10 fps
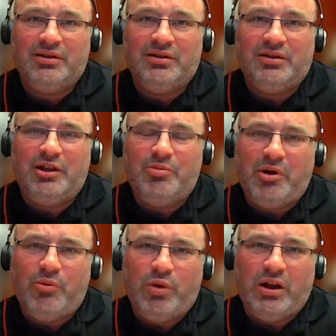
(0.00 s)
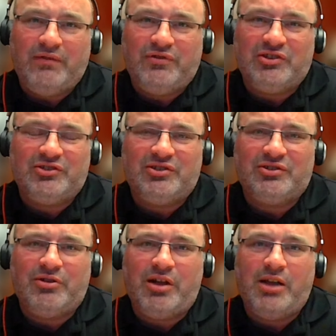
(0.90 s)
and about what I've just
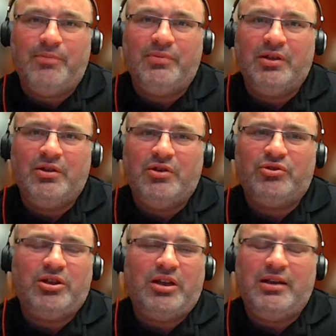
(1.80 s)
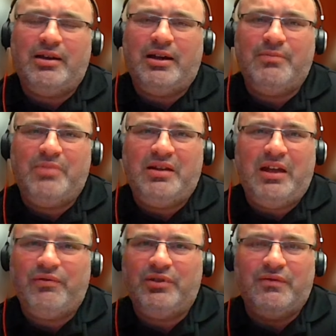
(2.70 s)
described. So I, I have been
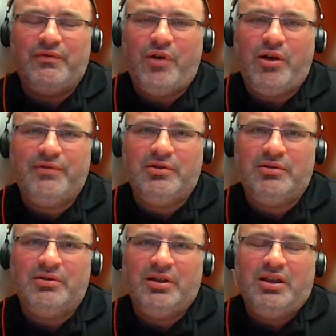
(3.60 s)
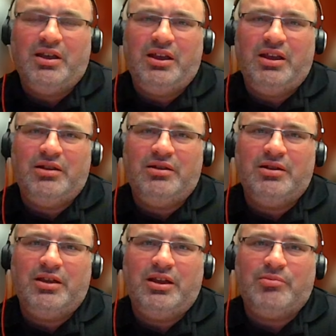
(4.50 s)
heavily involved in in
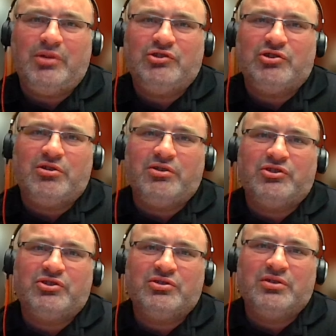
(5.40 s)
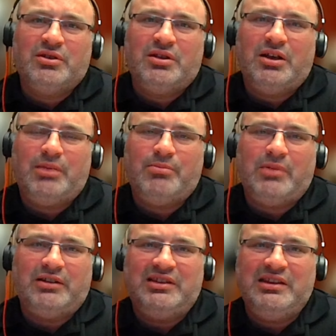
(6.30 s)
in my church. Um,
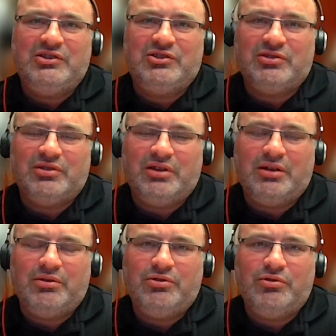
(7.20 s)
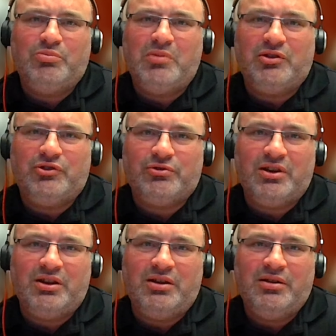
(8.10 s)
I teach uh, youth
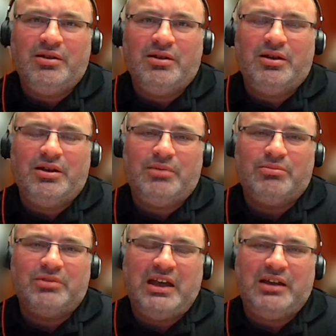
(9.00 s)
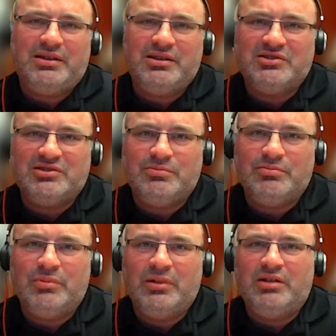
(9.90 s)
ministry, um,
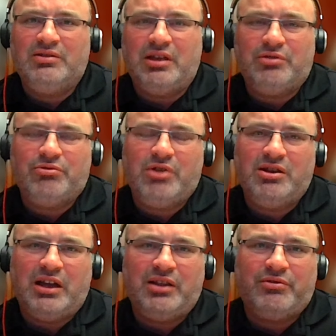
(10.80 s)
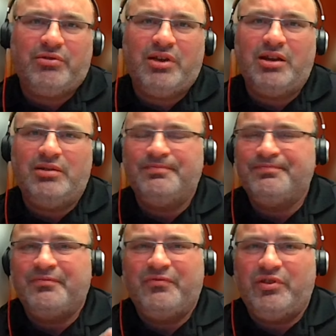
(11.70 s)
catechism, tenth grade, 9th grade,
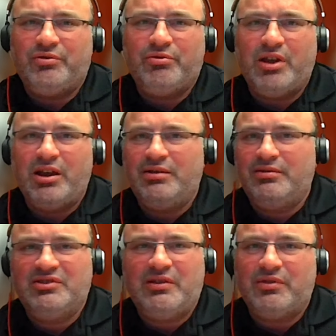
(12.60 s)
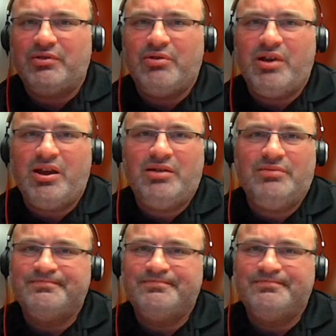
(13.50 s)
fifth grade, seventh grade,